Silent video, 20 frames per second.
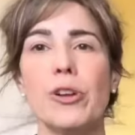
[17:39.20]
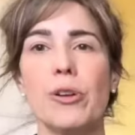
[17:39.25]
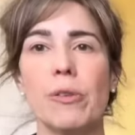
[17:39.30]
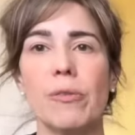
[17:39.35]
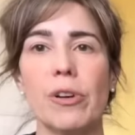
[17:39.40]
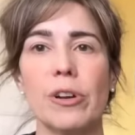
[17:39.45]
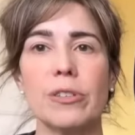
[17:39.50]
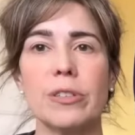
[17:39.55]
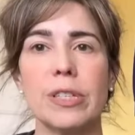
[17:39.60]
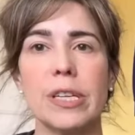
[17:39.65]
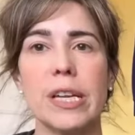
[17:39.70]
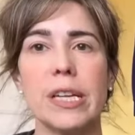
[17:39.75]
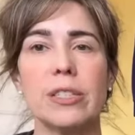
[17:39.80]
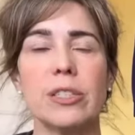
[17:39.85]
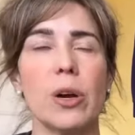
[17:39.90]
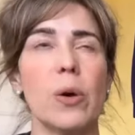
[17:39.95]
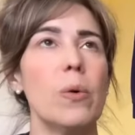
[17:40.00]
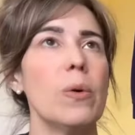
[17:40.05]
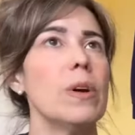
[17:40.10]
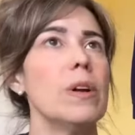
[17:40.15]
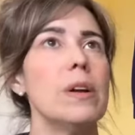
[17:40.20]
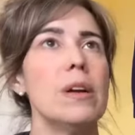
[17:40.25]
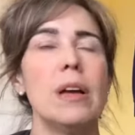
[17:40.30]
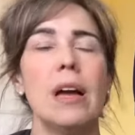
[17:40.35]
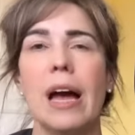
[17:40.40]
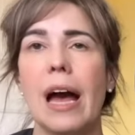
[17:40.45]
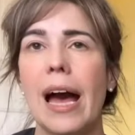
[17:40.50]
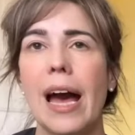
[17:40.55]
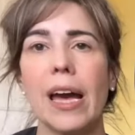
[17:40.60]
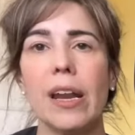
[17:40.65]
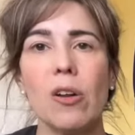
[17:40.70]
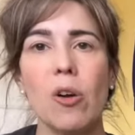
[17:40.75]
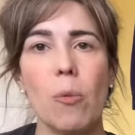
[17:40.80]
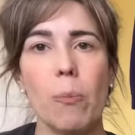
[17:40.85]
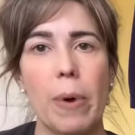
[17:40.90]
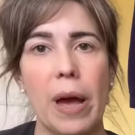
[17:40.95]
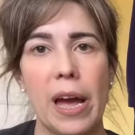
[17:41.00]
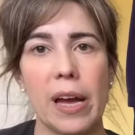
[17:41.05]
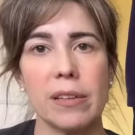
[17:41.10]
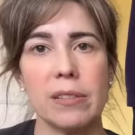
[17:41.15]
University. So I don't
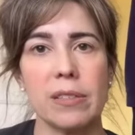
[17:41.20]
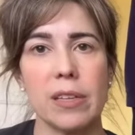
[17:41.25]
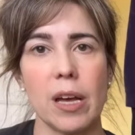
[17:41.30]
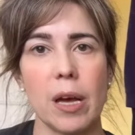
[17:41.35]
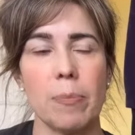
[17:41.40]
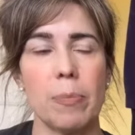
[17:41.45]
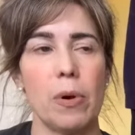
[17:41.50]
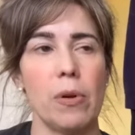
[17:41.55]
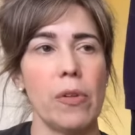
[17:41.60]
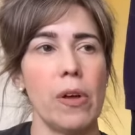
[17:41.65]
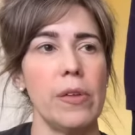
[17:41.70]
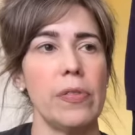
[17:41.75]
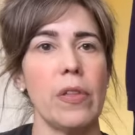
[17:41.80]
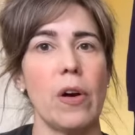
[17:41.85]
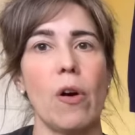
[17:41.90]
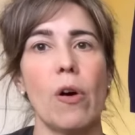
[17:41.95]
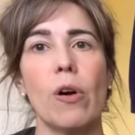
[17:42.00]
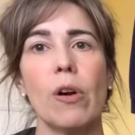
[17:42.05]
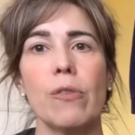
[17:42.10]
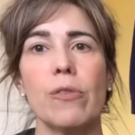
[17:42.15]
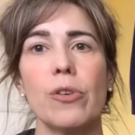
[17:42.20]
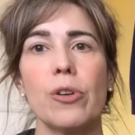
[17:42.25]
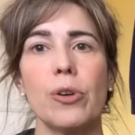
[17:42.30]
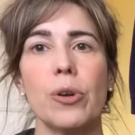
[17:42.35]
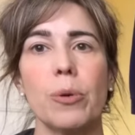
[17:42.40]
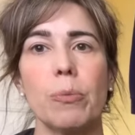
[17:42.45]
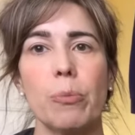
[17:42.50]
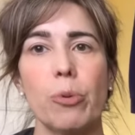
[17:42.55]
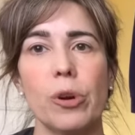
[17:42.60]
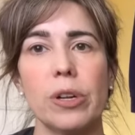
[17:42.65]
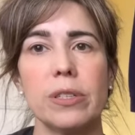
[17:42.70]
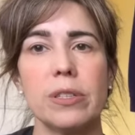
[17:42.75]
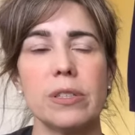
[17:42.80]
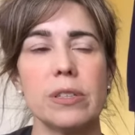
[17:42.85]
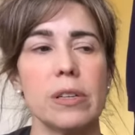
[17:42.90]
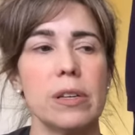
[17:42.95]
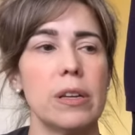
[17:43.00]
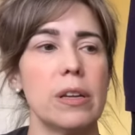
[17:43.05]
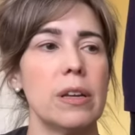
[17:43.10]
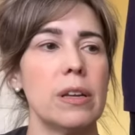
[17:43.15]
pass up on the Harvard,
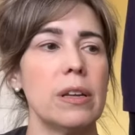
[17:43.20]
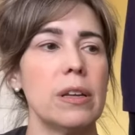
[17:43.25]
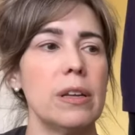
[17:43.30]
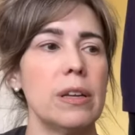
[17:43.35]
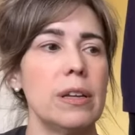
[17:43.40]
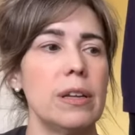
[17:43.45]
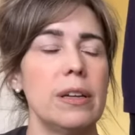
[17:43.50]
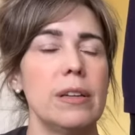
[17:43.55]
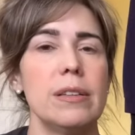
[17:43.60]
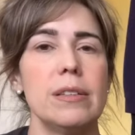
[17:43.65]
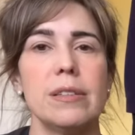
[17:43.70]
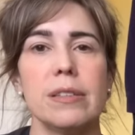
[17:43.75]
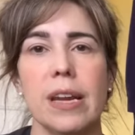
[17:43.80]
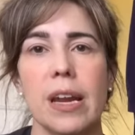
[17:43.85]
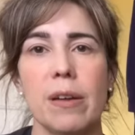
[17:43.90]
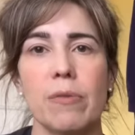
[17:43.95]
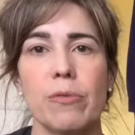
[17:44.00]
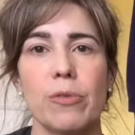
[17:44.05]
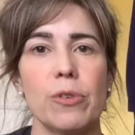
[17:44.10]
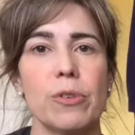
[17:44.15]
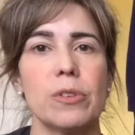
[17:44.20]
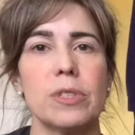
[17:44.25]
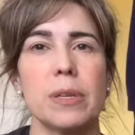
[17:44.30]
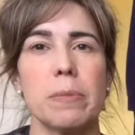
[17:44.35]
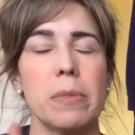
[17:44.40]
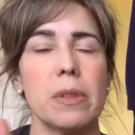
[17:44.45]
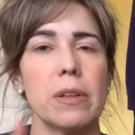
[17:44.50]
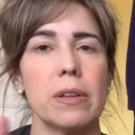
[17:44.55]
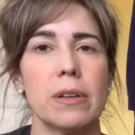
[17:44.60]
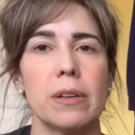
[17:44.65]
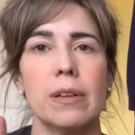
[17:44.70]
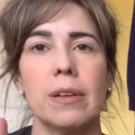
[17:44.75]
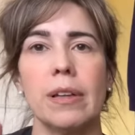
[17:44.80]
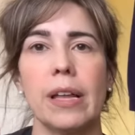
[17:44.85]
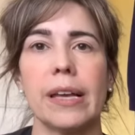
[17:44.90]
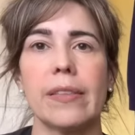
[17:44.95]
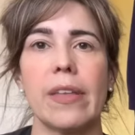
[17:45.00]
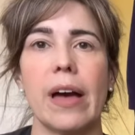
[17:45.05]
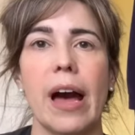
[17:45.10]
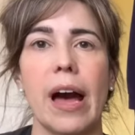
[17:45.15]
Princeton, Stanford, some of the,
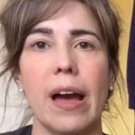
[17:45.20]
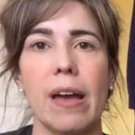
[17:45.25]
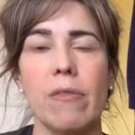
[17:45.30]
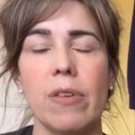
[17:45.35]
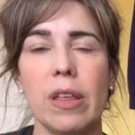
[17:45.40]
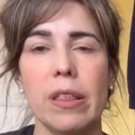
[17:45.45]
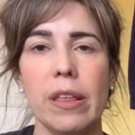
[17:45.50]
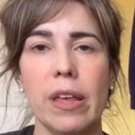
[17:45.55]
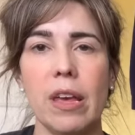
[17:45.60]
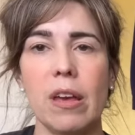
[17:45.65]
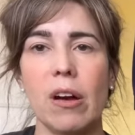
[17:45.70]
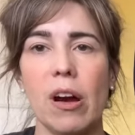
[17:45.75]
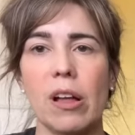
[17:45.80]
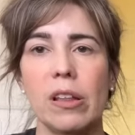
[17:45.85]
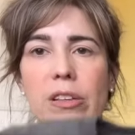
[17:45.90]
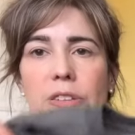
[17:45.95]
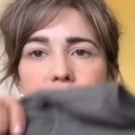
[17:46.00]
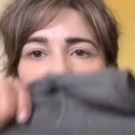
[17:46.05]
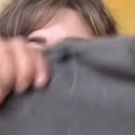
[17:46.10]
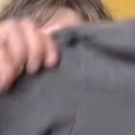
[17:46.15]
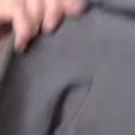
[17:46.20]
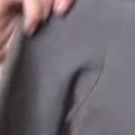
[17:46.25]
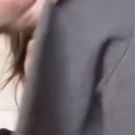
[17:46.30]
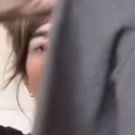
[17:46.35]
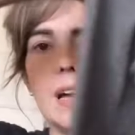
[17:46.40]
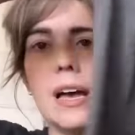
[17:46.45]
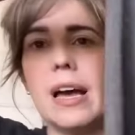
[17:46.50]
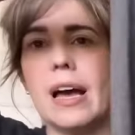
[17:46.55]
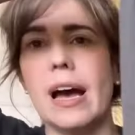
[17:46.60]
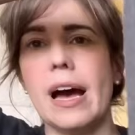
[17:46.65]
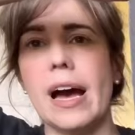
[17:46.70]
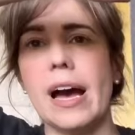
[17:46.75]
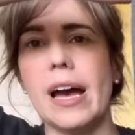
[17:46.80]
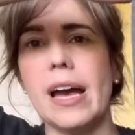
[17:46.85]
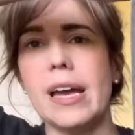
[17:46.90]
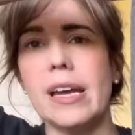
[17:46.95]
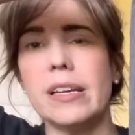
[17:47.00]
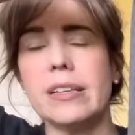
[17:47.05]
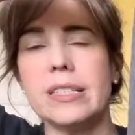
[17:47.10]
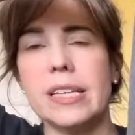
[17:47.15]
like the Ivy League colleges.
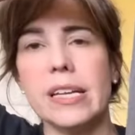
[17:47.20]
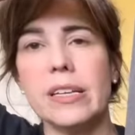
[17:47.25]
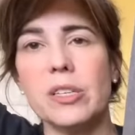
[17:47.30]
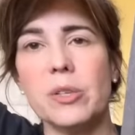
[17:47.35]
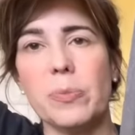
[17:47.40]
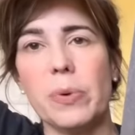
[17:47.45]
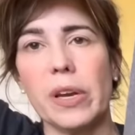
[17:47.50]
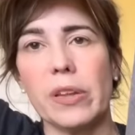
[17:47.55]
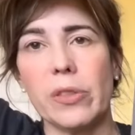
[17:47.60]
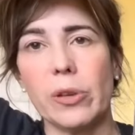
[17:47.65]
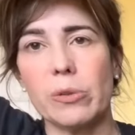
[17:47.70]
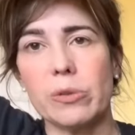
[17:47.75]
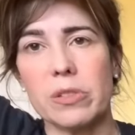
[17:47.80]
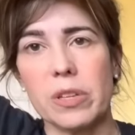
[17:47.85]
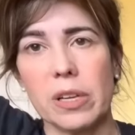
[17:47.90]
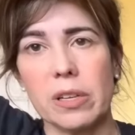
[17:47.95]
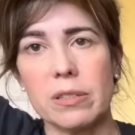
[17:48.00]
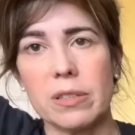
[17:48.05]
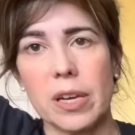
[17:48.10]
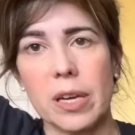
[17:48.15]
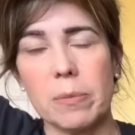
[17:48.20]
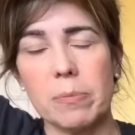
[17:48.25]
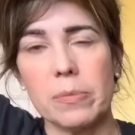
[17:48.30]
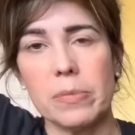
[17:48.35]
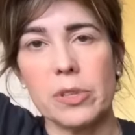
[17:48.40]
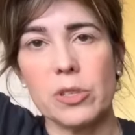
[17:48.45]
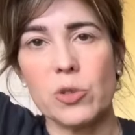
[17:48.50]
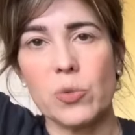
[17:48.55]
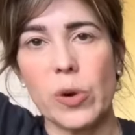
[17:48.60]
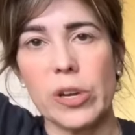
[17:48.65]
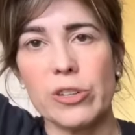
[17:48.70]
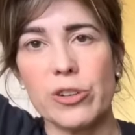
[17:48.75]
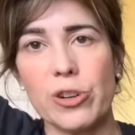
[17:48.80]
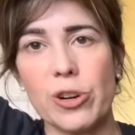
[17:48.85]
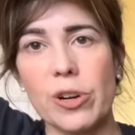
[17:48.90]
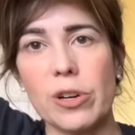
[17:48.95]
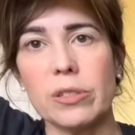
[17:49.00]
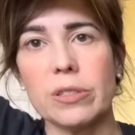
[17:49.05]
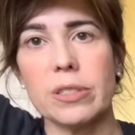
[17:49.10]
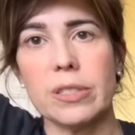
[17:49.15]
I tend to pick those things up, the
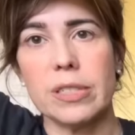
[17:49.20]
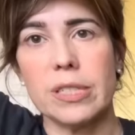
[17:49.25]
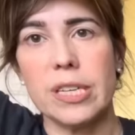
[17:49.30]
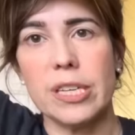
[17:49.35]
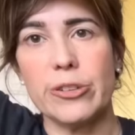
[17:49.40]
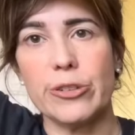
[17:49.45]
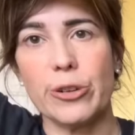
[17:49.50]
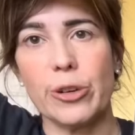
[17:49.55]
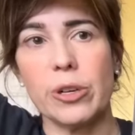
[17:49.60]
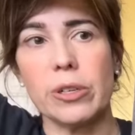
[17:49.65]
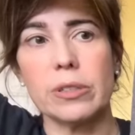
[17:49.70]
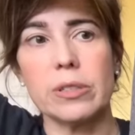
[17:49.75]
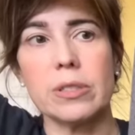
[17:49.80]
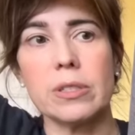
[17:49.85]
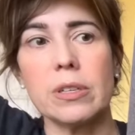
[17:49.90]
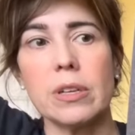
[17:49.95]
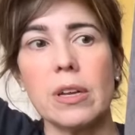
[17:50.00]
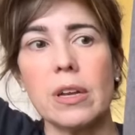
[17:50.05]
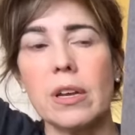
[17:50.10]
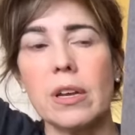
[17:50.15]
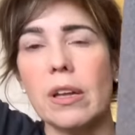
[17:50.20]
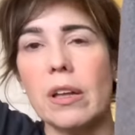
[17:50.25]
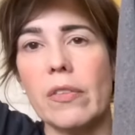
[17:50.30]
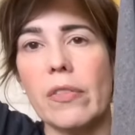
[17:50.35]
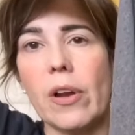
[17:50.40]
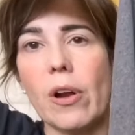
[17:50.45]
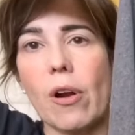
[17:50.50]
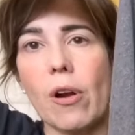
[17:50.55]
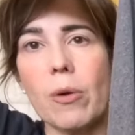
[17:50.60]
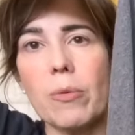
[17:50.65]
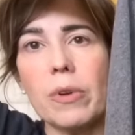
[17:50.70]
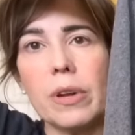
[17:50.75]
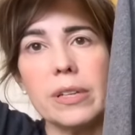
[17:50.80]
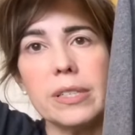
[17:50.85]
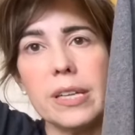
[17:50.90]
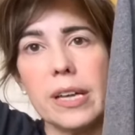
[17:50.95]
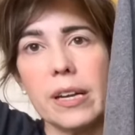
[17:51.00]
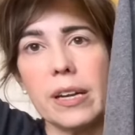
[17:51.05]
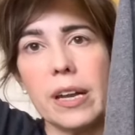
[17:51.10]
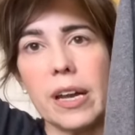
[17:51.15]
sweatshirts, the t-shirts. There are a
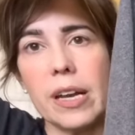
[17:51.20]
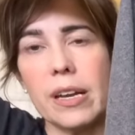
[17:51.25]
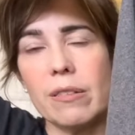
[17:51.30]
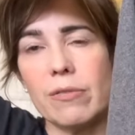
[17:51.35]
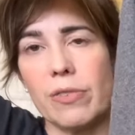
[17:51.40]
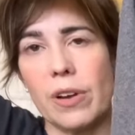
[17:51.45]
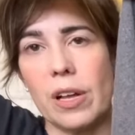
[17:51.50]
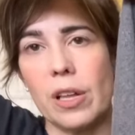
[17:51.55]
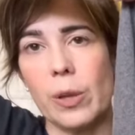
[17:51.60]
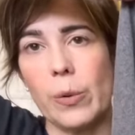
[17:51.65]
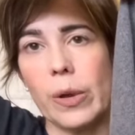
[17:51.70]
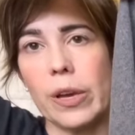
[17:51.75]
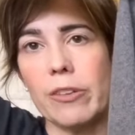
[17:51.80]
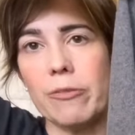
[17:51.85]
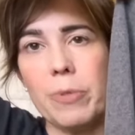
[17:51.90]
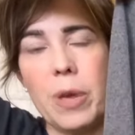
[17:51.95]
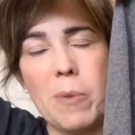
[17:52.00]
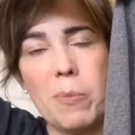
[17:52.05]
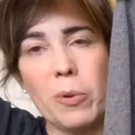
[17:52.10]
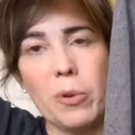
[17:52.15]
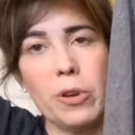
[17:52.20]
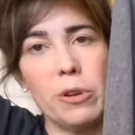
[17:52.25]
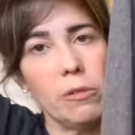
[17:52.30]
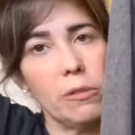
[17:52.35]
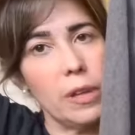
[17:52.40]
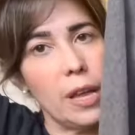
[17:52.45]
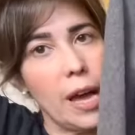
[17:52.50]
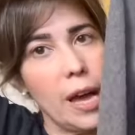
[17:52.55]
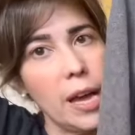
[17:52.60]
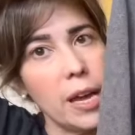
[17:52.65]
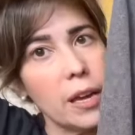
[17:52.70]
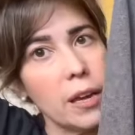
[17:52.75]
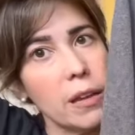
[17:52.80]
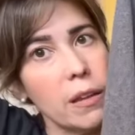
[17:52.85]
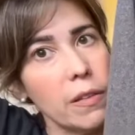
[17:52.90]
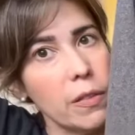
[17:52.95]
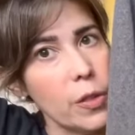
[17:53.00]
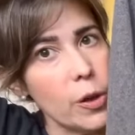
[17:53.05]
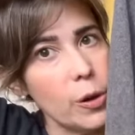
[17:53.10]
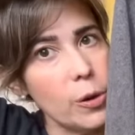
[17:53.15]
dedicated following of people who like
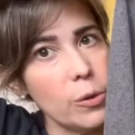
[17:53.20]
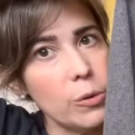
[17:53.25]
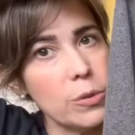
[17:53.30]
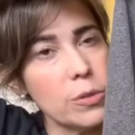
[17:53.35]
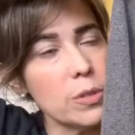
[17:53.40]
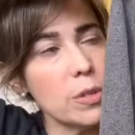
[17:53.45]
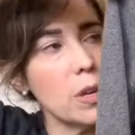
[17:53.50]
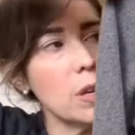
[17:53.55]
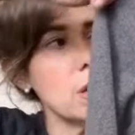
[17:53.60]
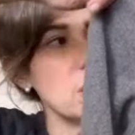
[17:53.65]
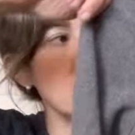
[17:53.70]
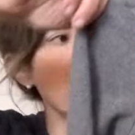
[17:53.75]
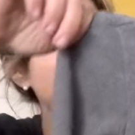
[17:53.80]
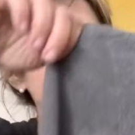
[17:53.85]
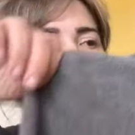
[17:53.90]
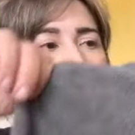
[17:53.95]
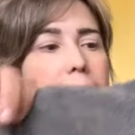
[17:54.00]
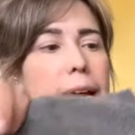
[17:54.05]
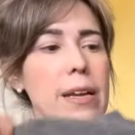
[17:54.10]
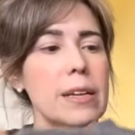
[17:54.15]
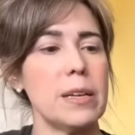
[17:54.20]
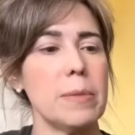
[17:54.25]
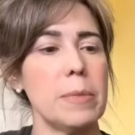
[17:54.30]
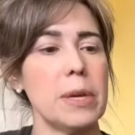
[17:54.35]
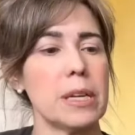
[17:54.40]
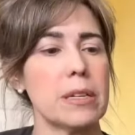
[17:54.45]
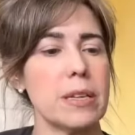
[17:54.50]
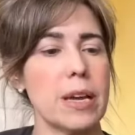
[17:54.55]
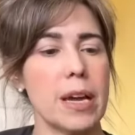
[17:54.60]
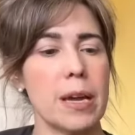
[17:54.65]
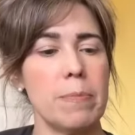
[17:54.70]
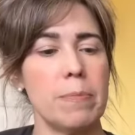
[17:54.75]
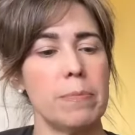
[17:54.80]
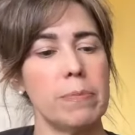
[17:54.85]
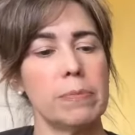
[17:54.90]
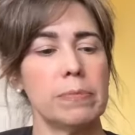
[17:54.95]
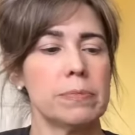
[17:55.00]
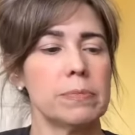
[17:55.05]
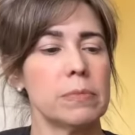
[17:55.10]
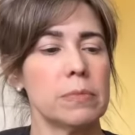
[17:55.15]
those academic type.
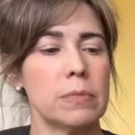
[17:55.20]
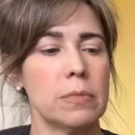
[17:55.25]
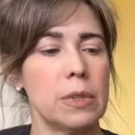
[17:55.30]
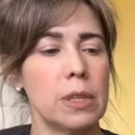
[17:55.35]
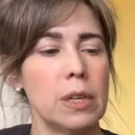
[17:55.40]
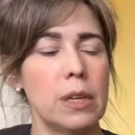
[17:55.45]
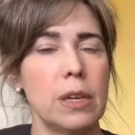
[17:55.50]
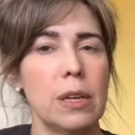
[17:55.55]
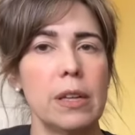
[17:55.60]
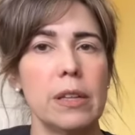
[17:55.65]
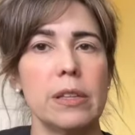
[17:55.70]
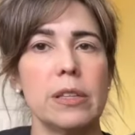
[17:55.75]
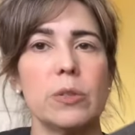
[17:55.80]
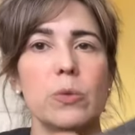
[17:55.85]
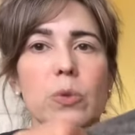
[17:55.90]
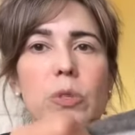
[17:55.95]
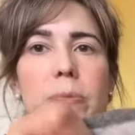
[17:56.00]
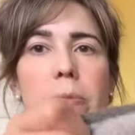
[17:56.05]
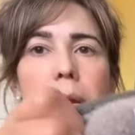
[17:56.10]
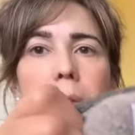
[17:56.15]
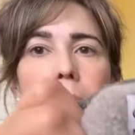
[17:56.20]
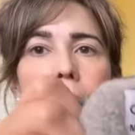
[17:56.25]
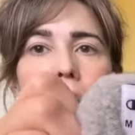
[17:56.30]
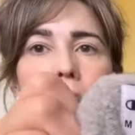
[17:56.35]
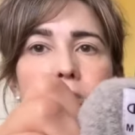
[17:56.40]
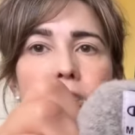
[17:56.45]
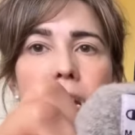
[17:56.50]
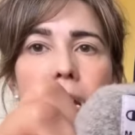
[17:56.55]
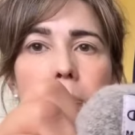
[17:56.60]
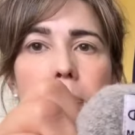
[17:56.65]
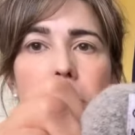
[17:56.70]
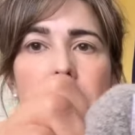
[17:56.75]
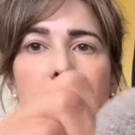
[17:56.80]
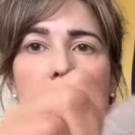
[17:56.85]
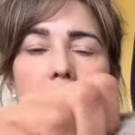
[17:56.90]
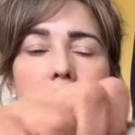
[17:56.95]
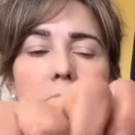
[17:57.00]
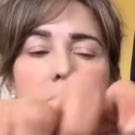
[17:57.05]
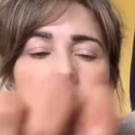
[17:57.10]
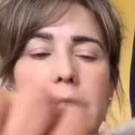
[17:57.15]
This was made by Champion,